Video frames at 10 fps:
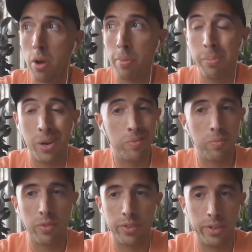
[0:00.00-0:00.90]
but
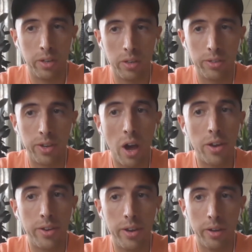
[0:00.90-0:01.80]
still it's
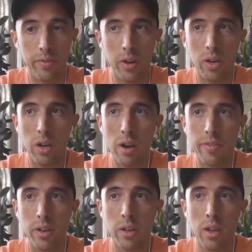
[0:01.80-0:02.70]
not done very
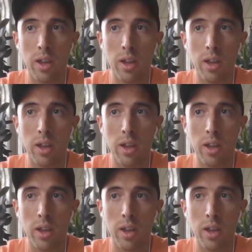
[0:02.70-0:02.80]
often.